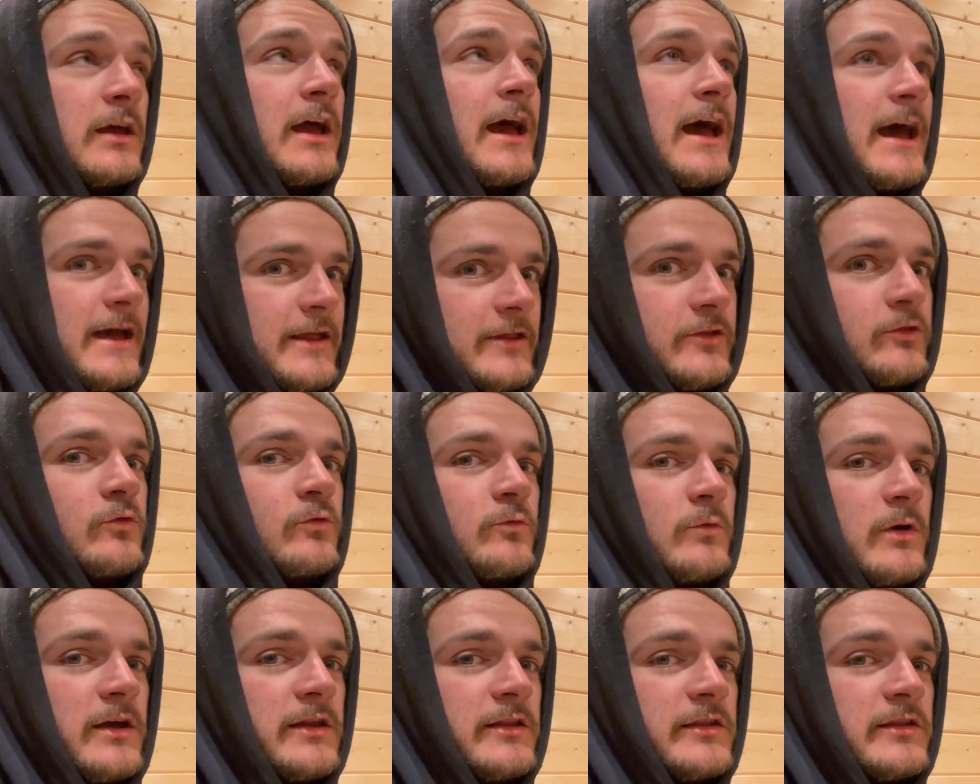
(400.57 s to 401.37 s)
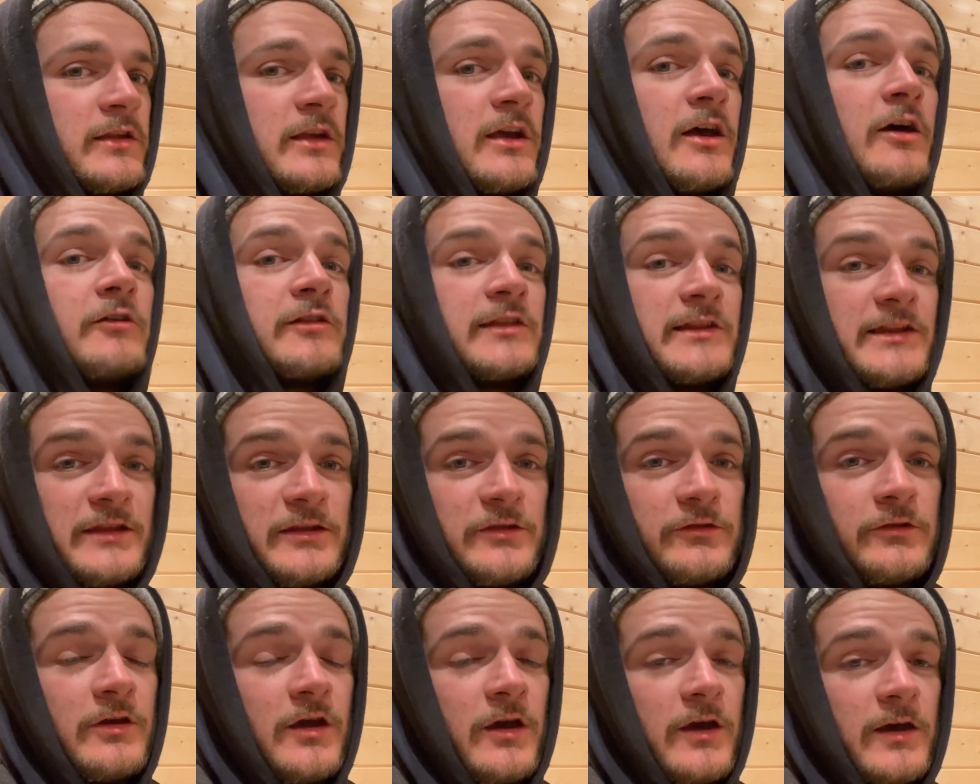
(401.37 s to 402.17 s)
As always, I'll see you
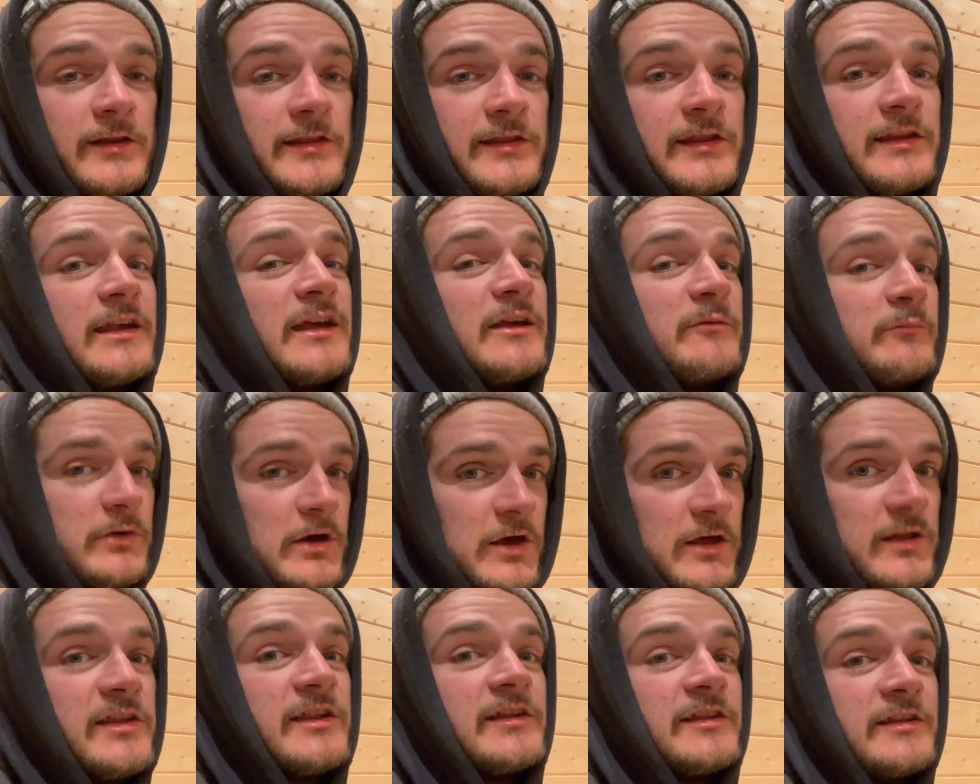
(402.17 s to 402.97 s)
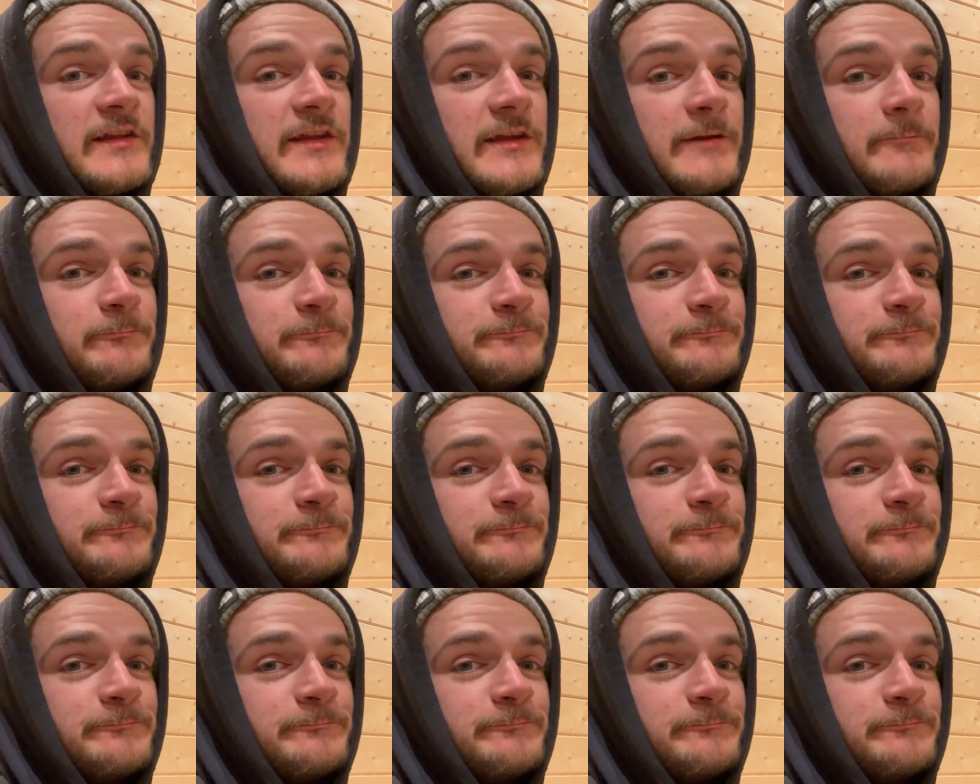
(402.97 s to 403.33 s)
guys in part 16.